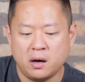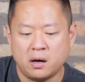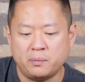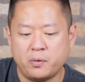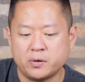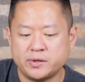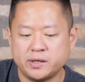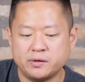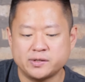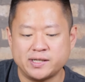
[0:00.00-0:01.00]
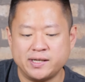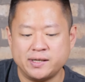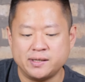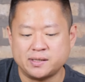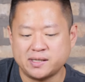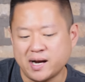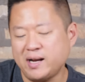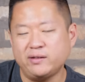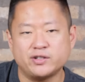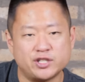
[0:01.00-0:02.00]
Uh, Portillo's is
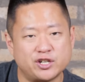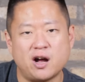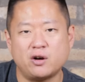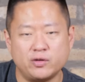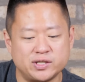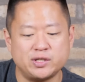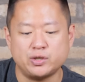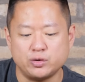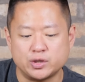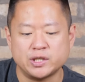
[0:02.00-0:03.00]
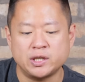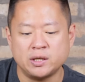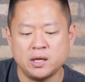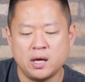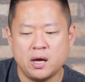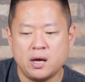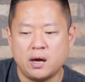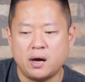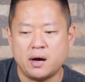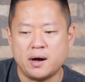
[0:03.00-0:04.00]
kind of a Chicago institution
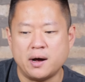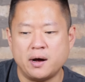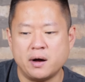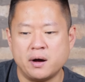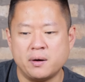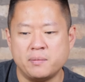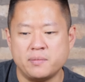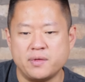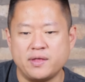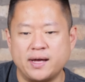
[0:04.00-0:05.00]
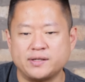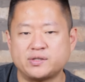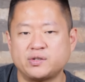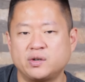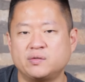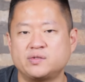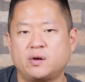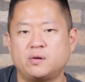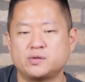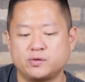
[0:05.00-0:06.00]
um, that serves
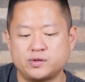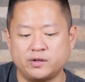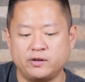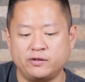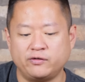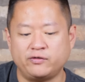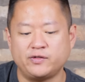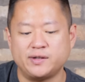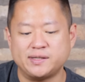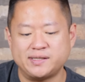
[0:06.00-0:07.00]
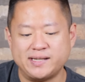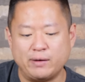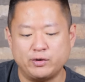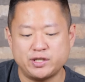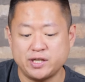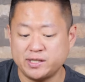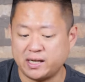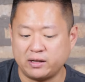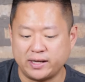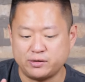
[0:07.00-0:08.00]
all sorts of sandwiches,
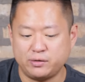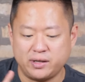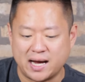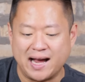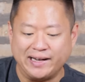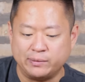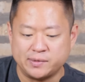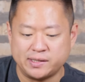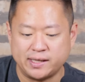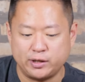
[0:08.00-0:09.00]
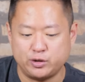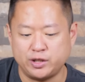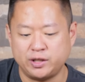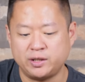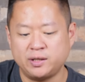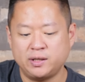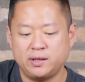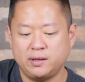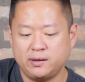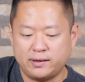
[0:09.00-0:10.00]
and I'll get to the items that you should
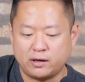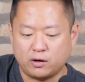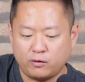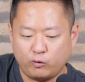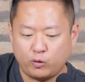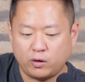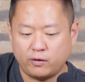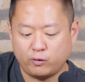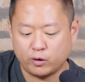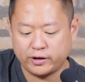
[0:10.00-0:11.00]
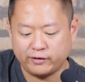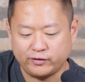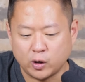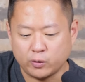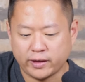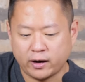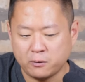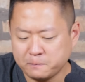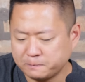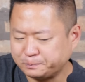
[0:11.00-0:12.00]
that are well, worthy of note
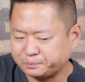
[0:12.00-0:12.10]
there.